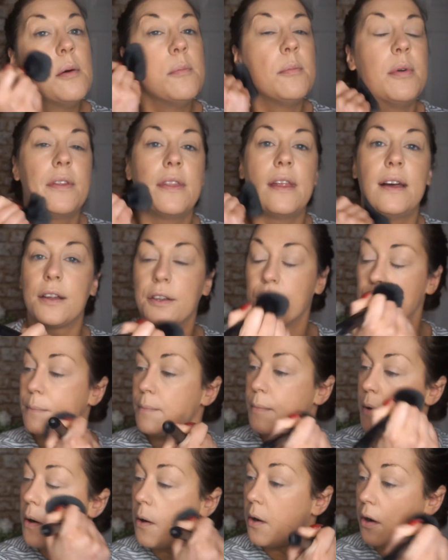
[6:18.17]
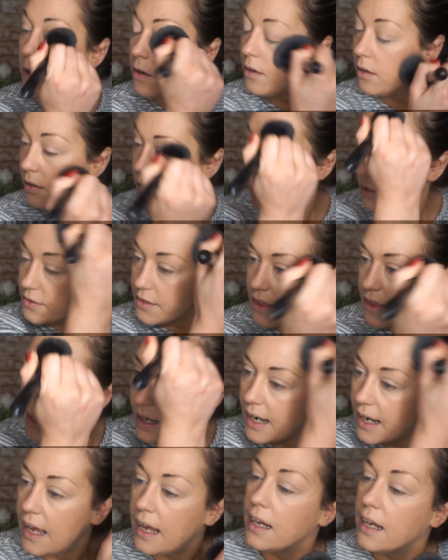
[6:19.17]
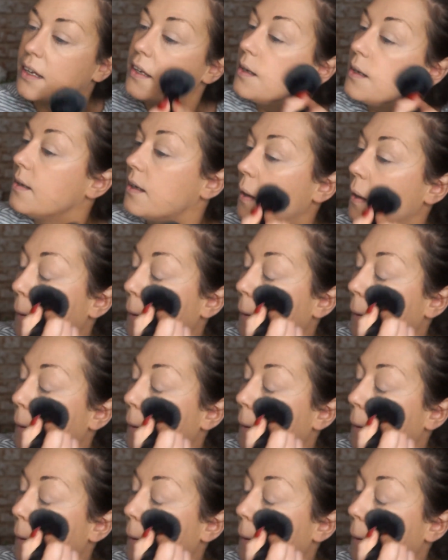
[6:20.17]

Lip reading: but that's more because of the light